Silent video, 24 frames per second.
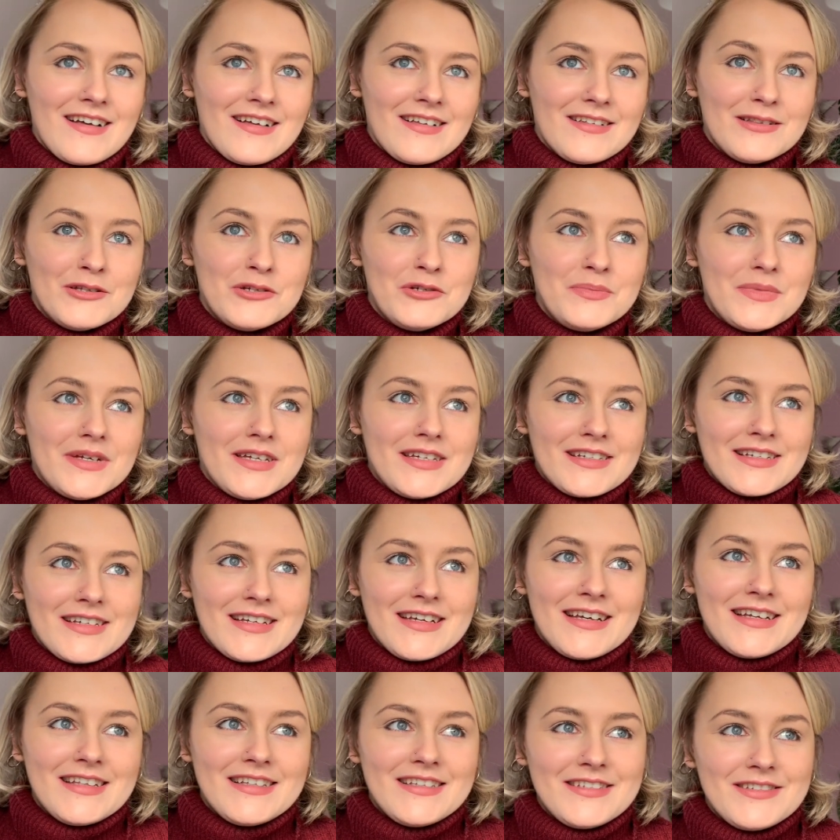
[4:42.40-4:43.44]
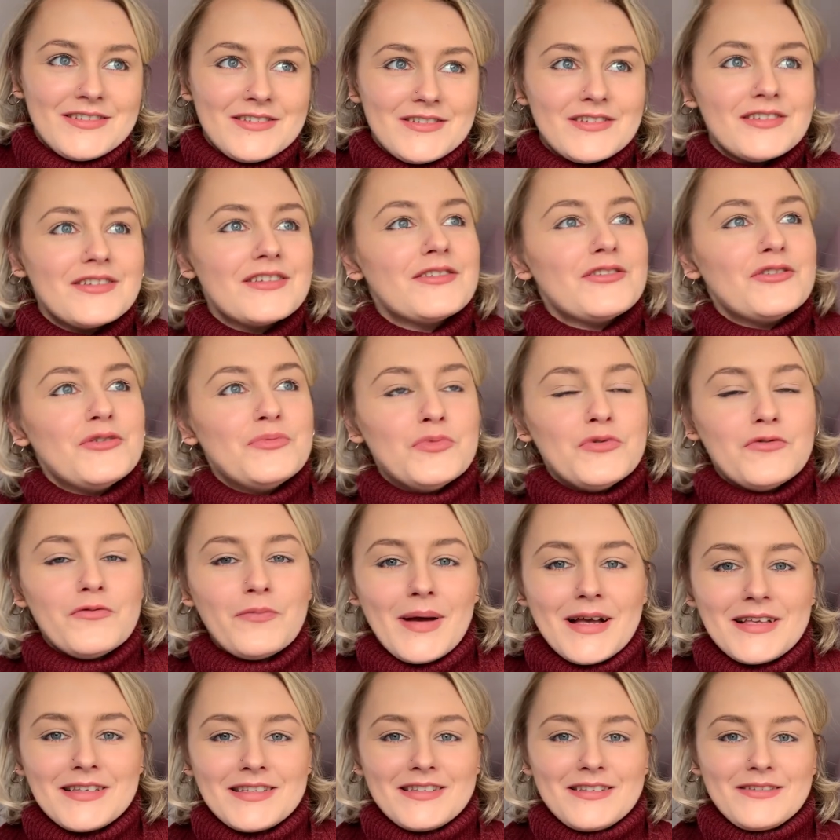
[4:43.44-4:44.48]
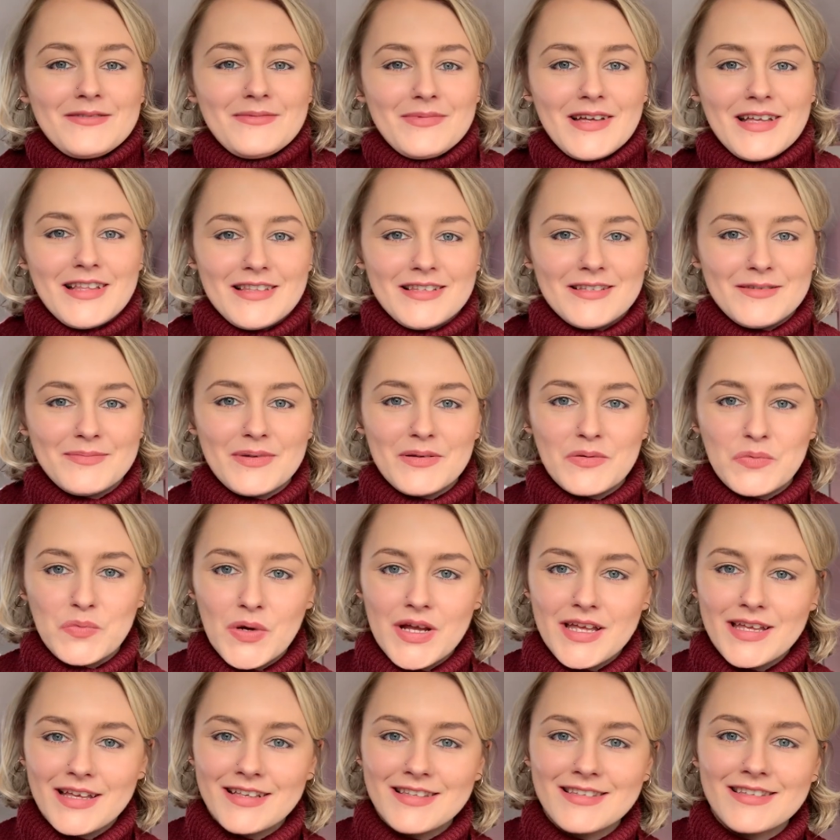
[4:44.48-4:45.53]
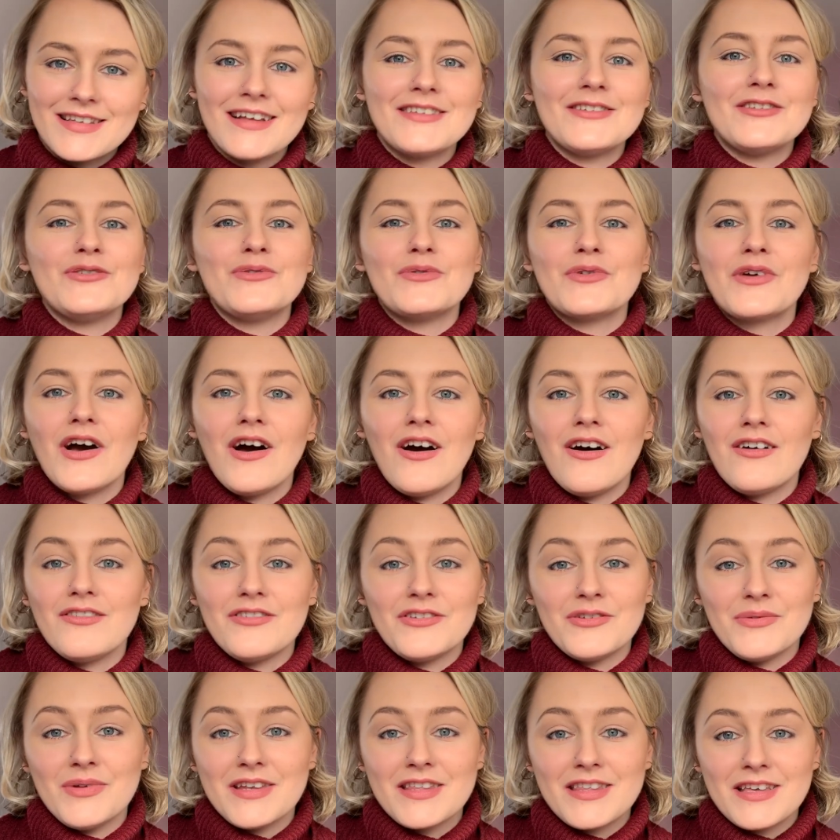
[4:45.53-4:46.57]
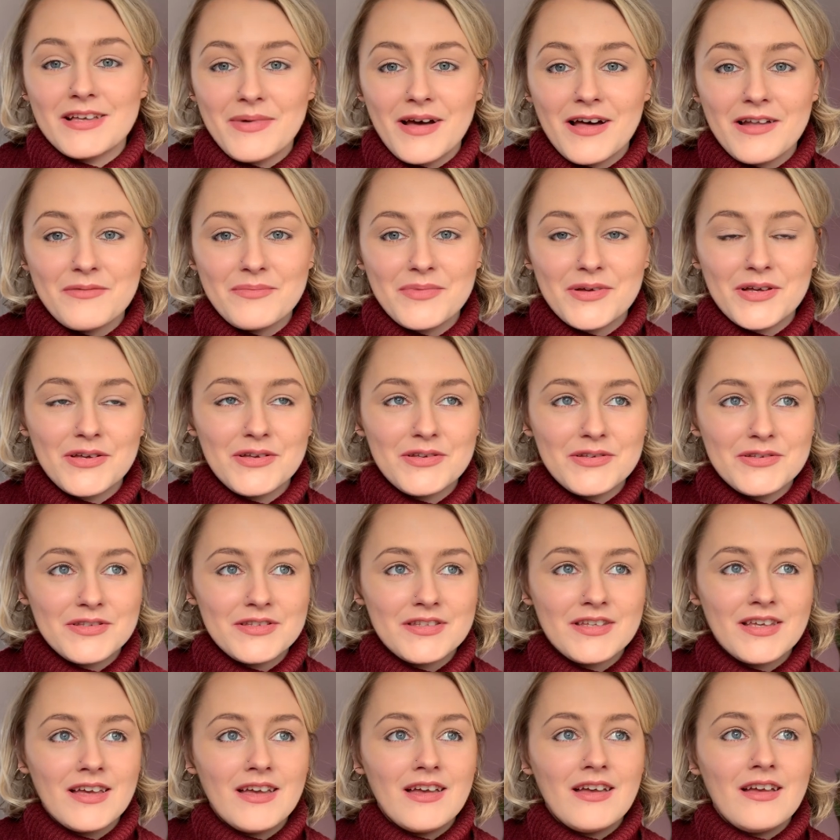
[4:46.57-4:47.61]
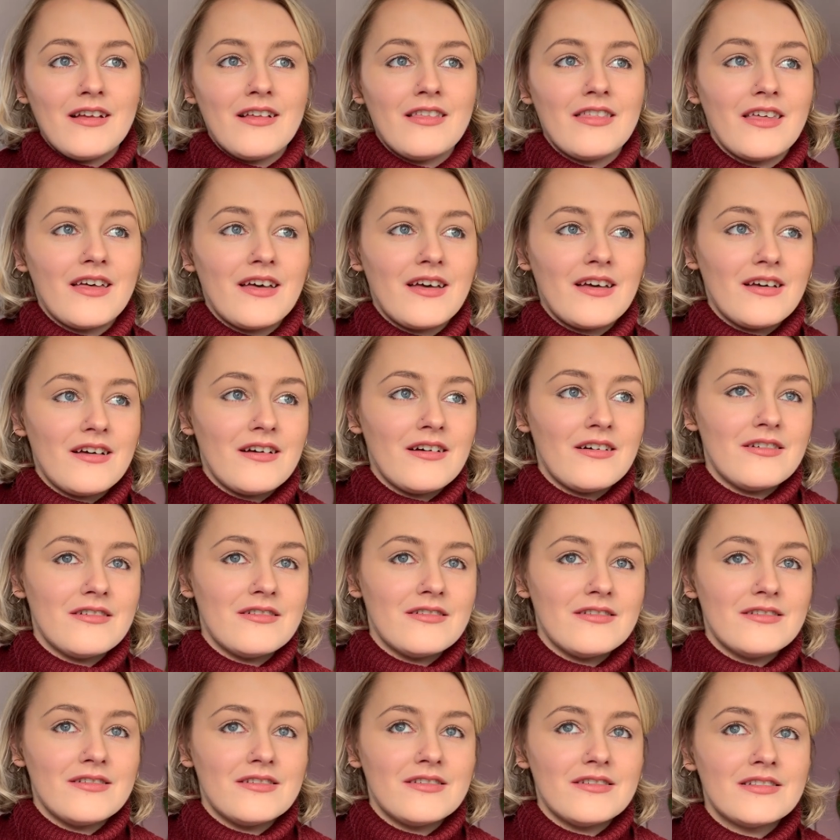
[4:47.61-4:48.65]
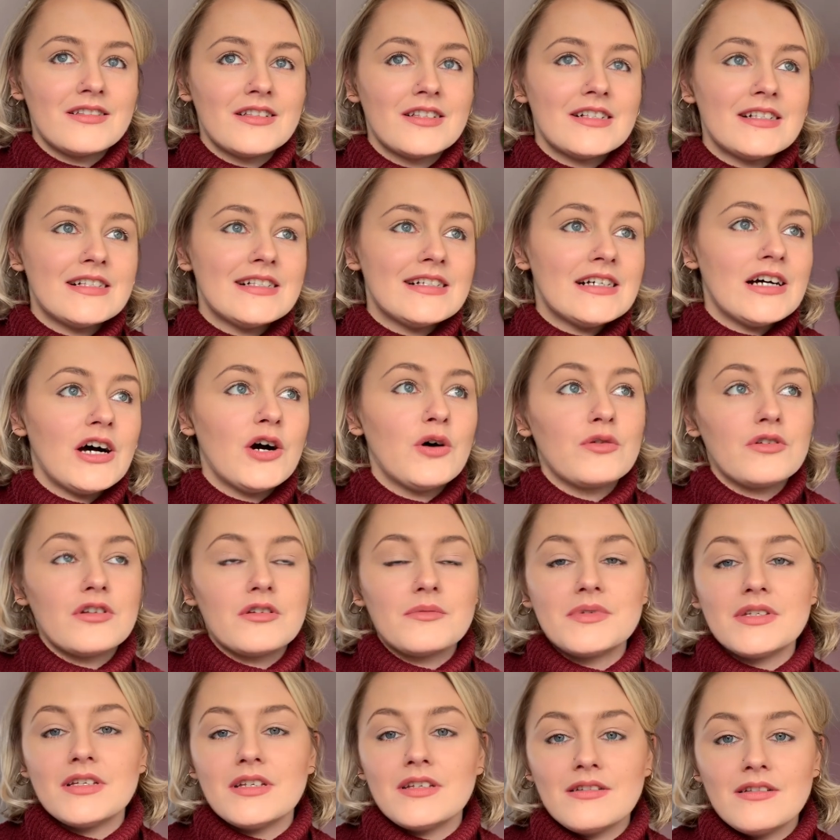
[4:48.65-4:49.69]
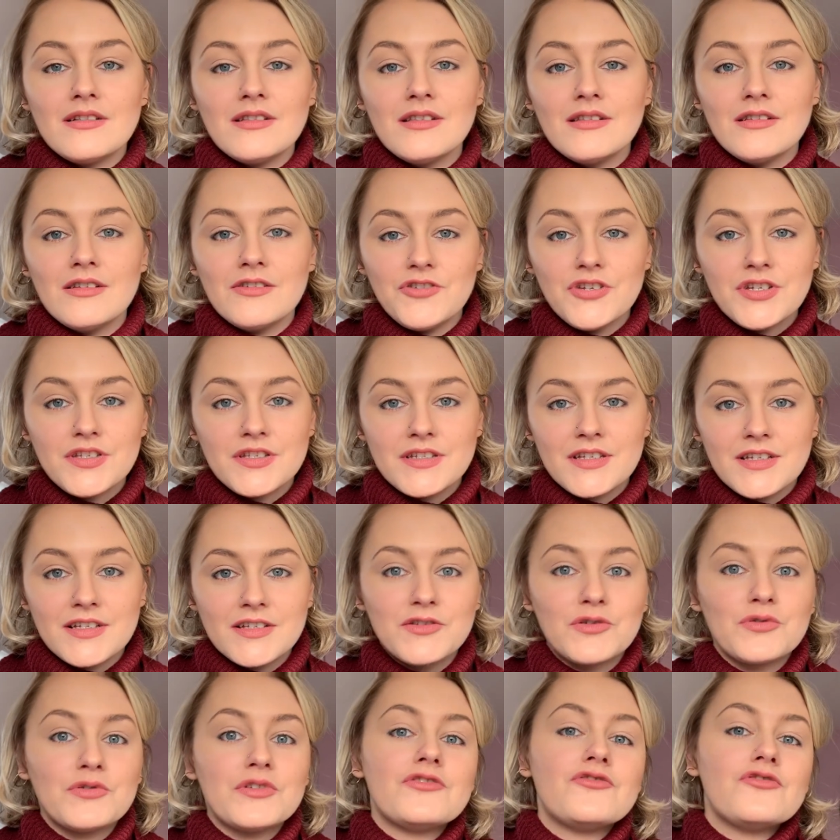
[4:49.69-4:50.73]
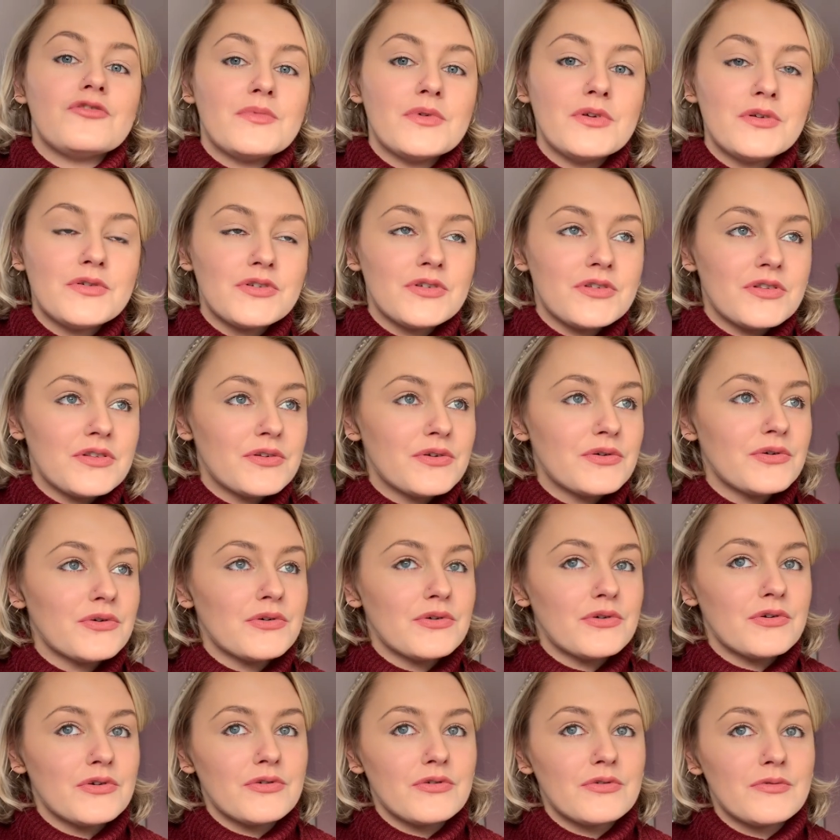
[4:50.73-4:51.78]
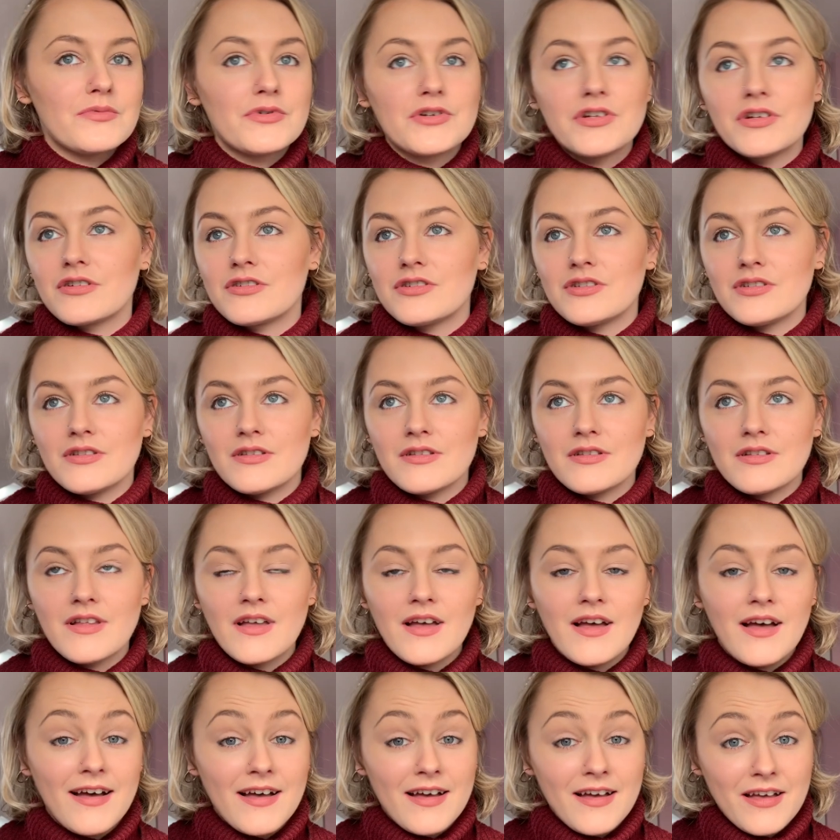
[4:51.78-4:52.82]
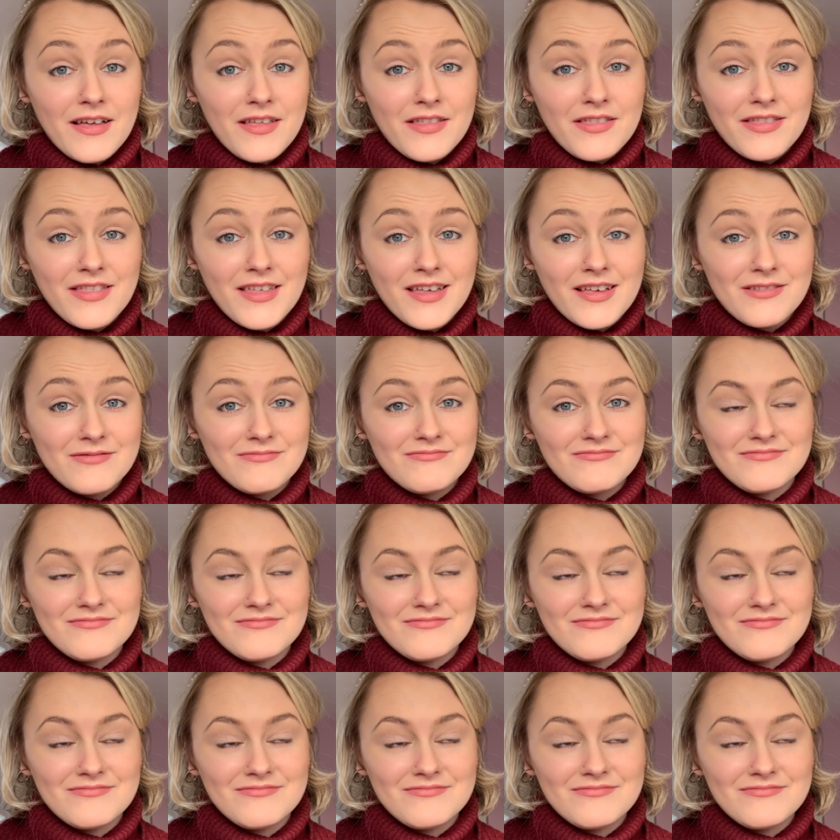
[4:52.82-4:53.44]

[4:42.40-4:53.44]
looming and you move past them and it's been weeks and you can't do anything about it because there are holdups in logistics or distribution or production that